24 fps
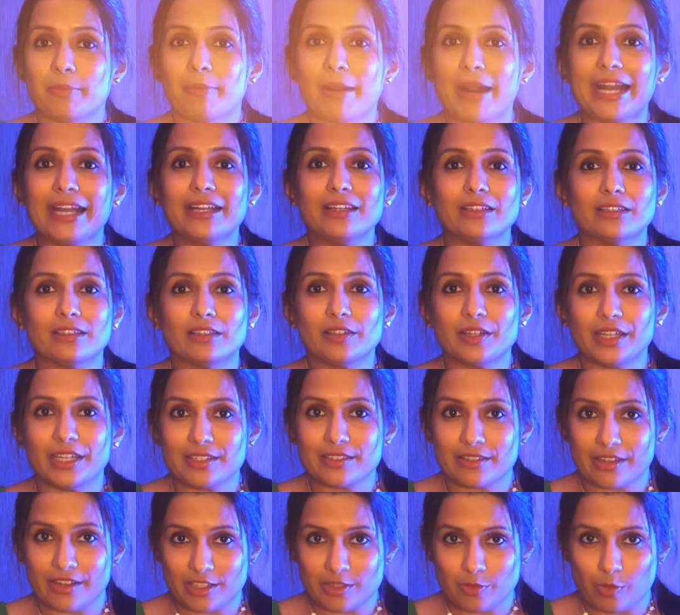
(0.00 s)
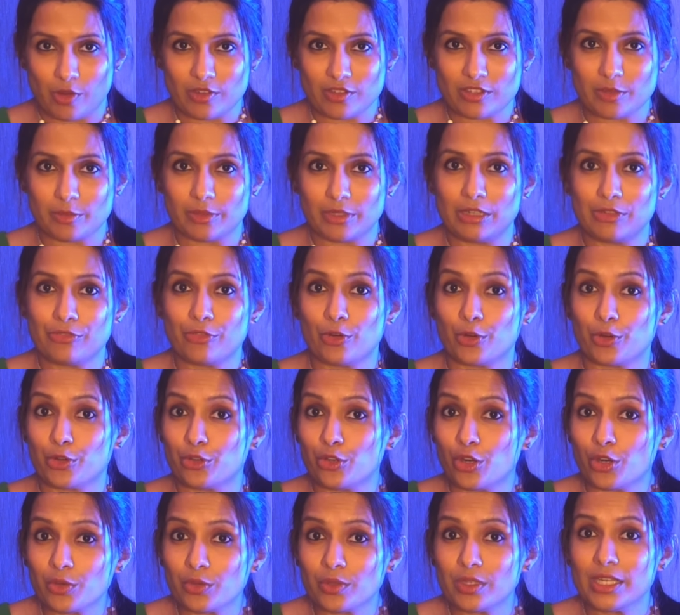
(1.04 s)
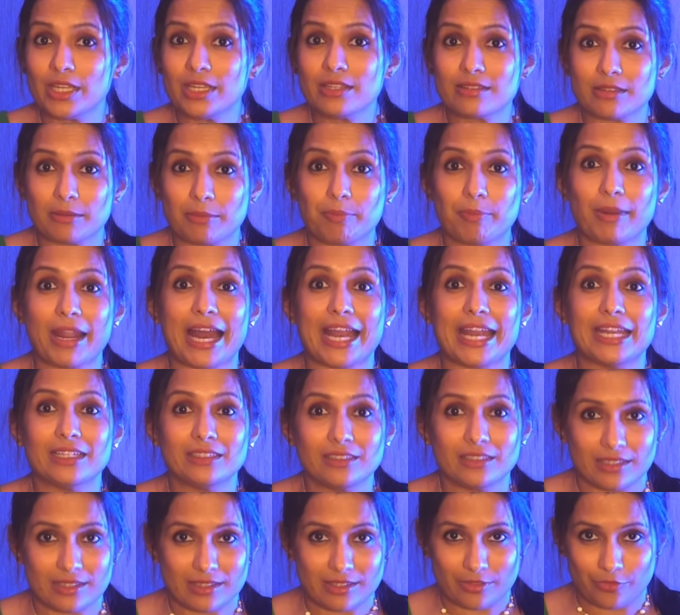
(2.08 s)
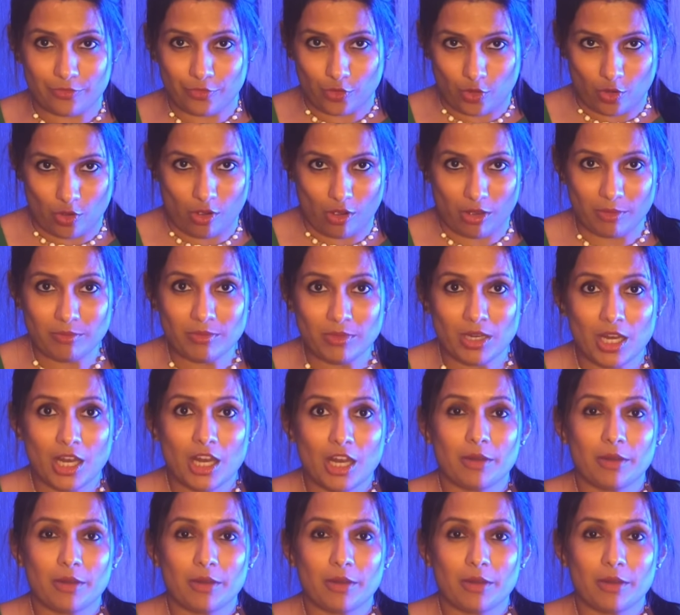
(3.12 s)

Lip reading: banker is responsible for not only supplying this form